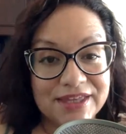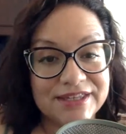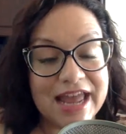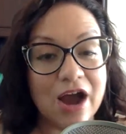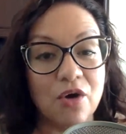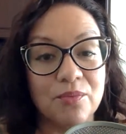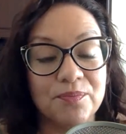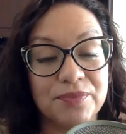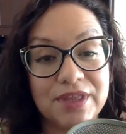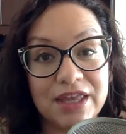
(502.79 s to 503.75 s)
Now,
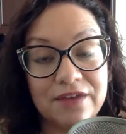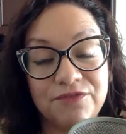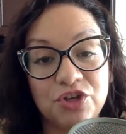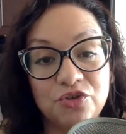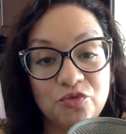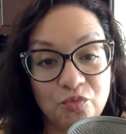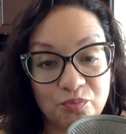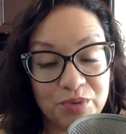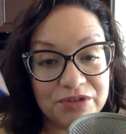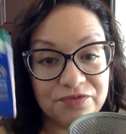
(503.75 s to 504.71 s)
if you've
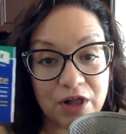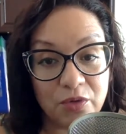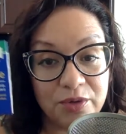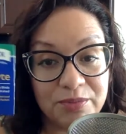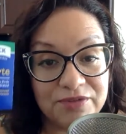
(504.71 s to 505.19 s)
been following